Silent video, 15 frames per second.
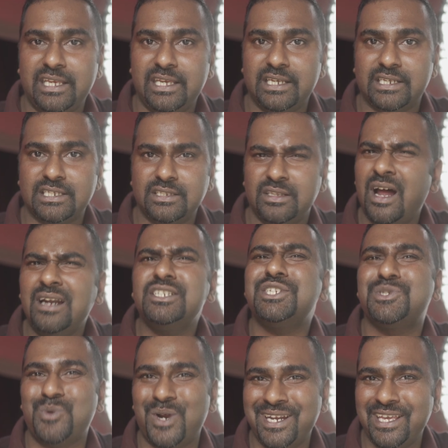years, not just
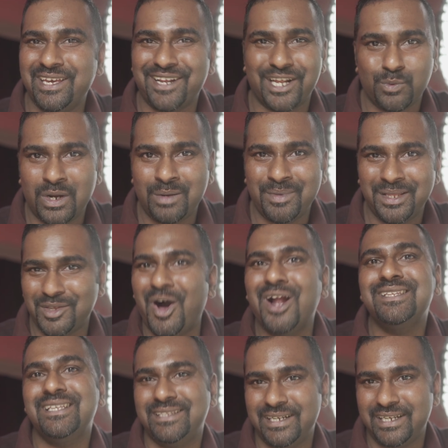one year or one month, all
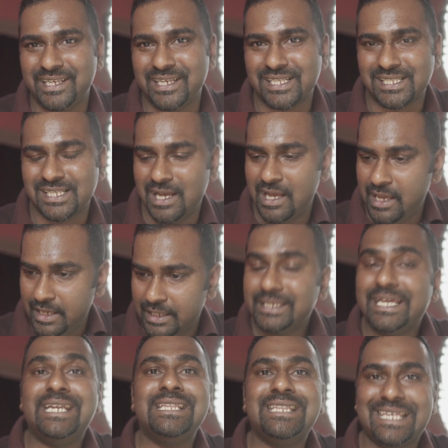the 30 years,
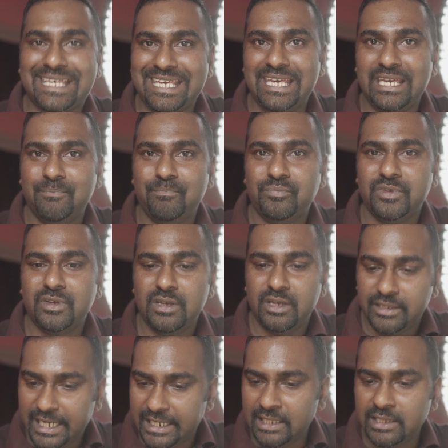getting the key,
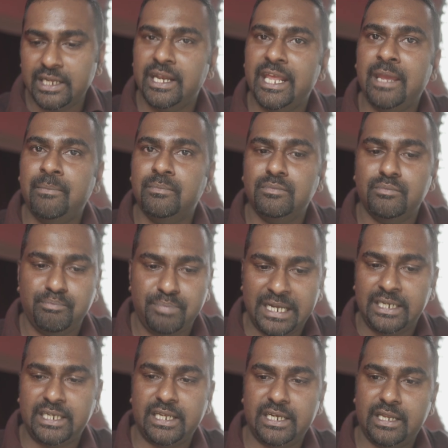getting the name
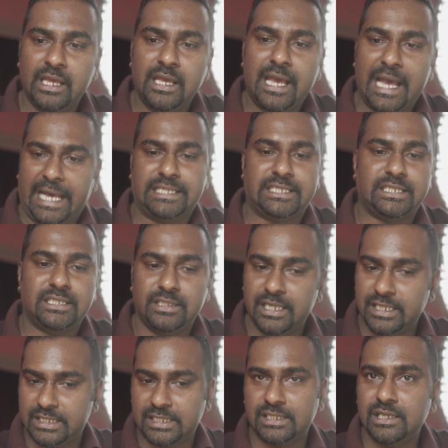printed as
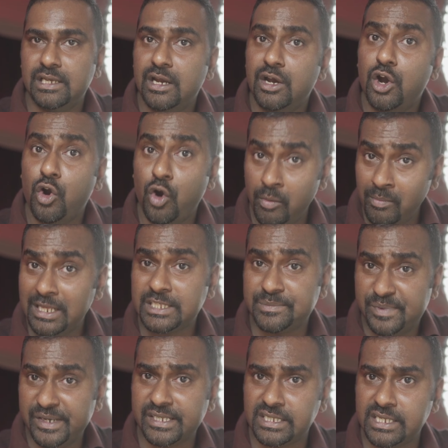this homeless
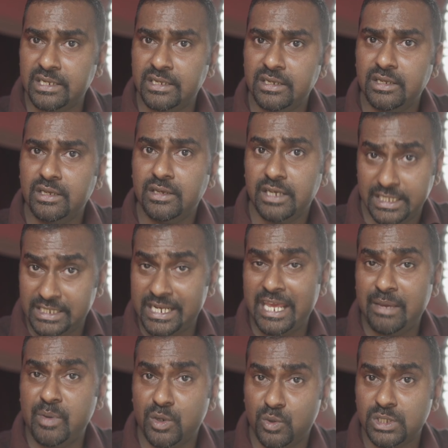person his
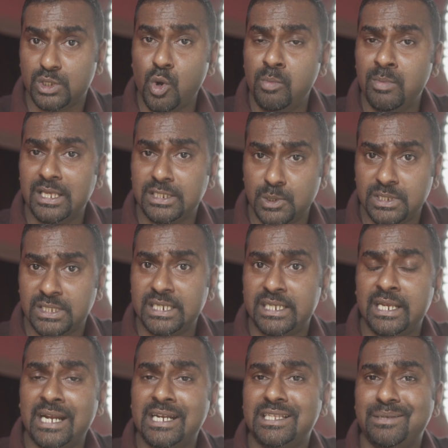neighbor who's homeless, who's
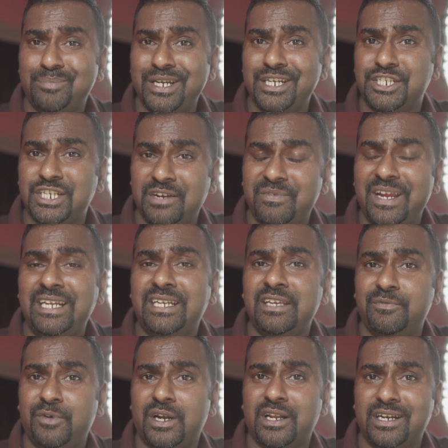sitting under the bridge and waiting
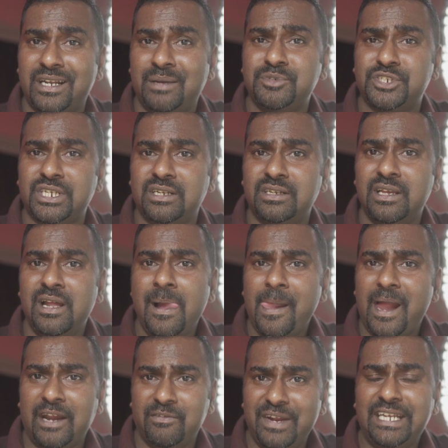for a redemption
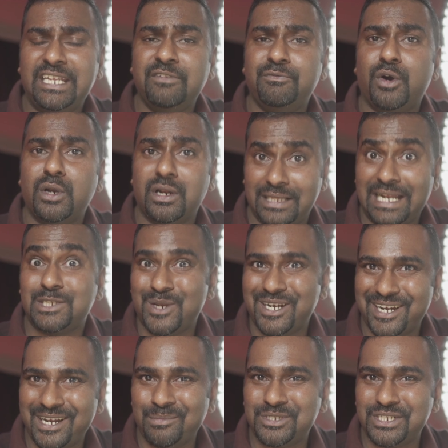and waiting for that's why
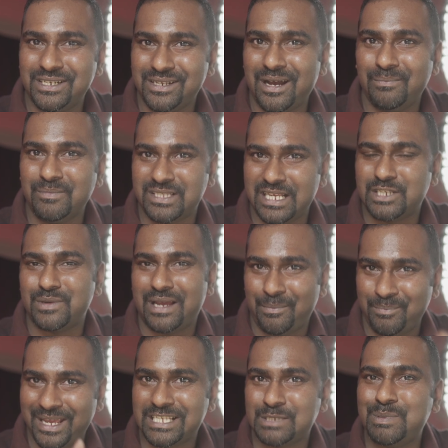redemption comes. That's why
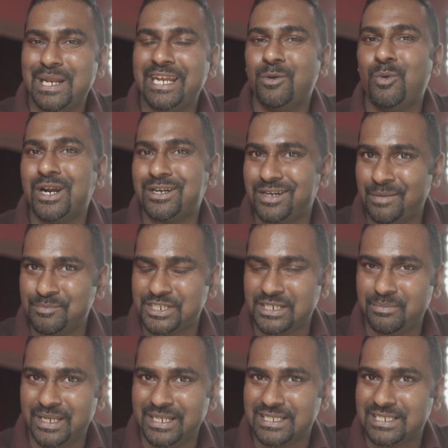I'm explaining what redemption
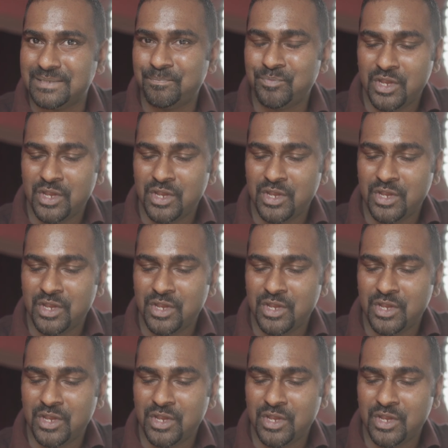means.